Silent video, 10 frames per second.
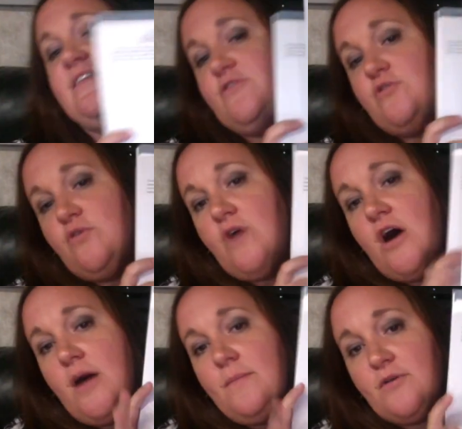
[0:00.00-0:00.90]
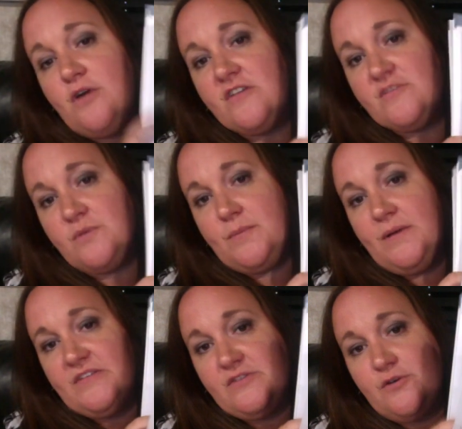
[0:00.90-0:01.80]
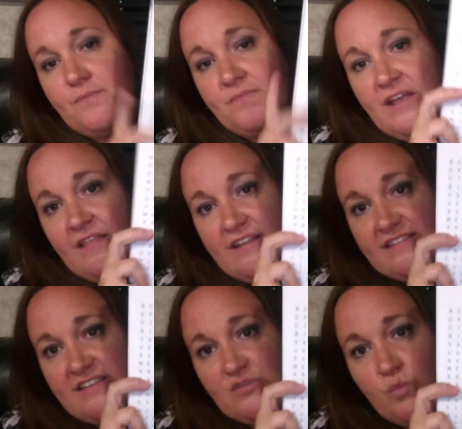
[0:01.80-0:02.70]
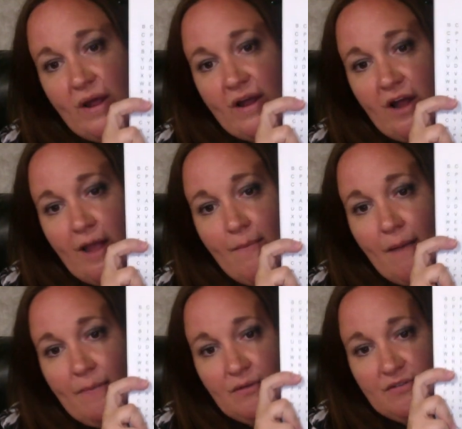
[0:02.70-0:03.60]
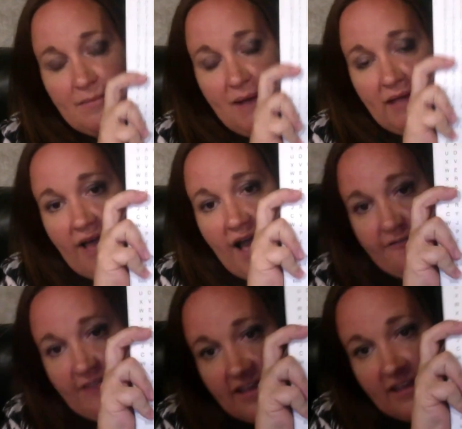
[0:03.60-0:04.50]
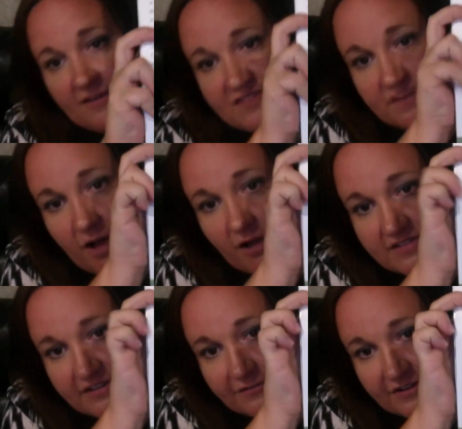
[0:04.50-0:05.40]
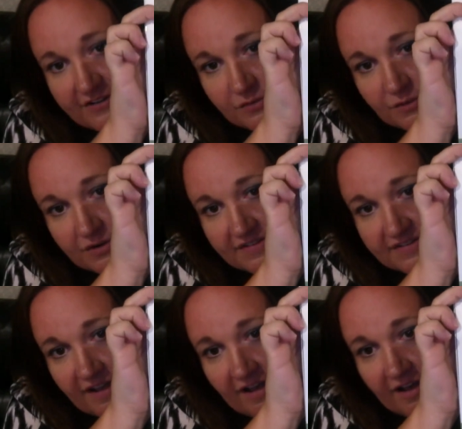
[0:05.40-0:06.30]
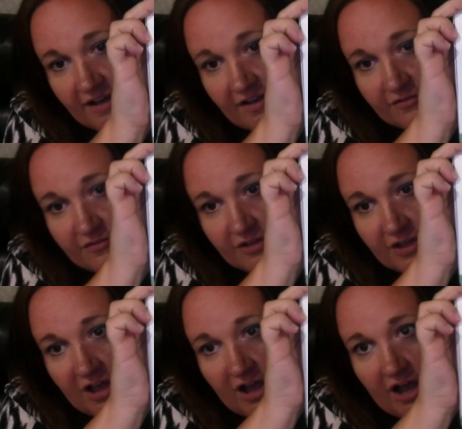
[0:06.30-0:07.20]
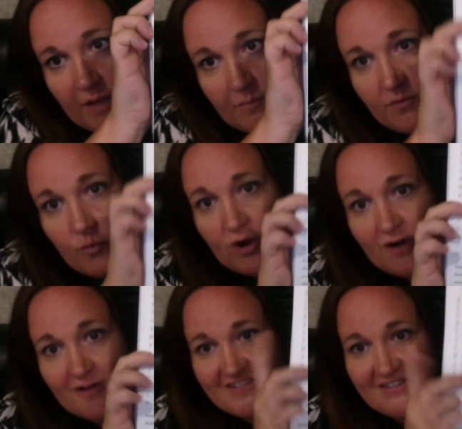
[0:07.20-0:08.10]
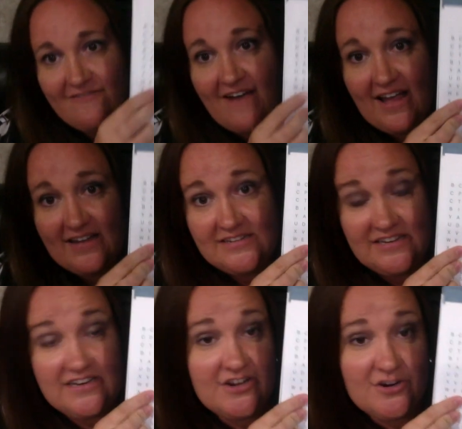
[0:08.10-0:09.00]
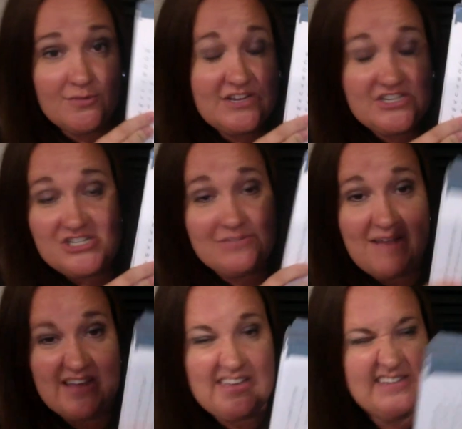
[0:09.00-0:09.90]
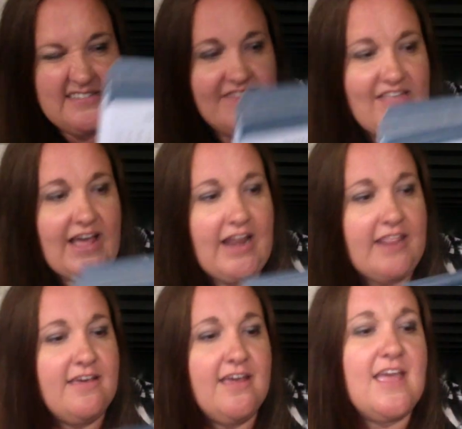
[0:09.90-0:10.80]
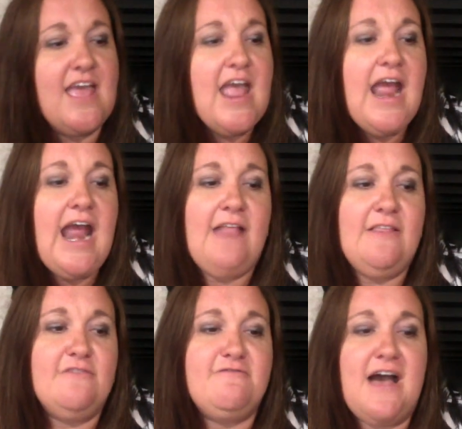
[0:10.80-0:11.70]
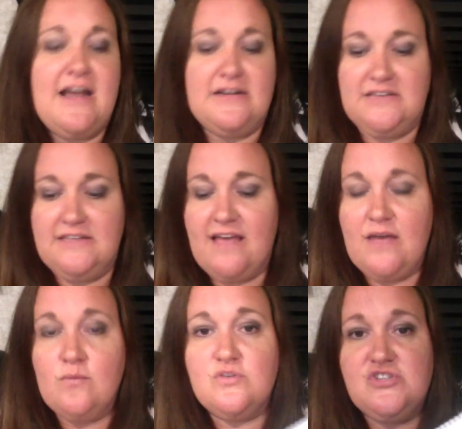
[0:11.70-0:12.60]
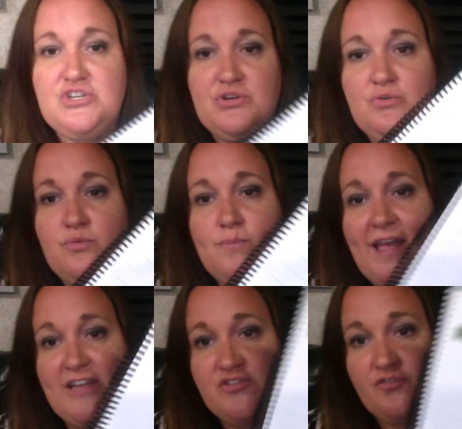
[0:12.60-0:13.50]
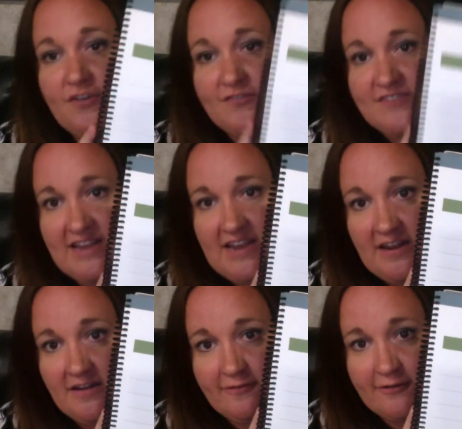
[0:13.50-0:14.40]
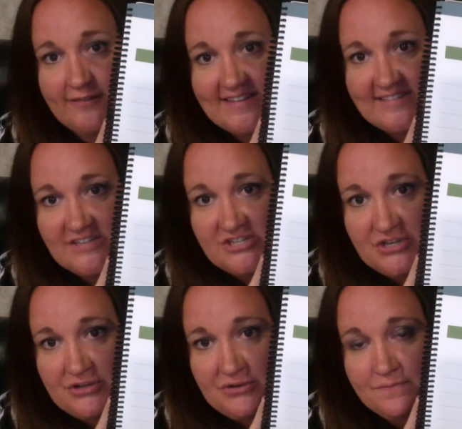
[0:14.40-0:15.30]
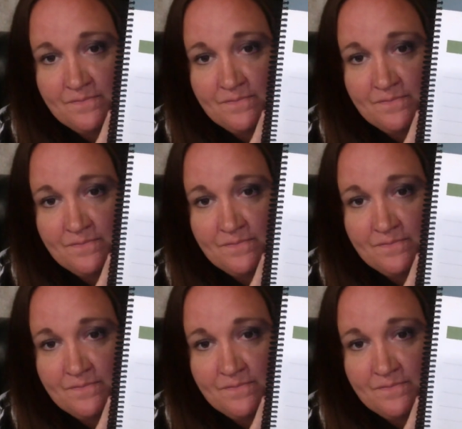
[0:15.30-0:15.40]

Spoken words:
little crossword puzzle that says, where am I building my life? And it gives them all different sorts of words to find in here, which my kids love that kind of thing. And then finally, they will do page 15 for lesson 2,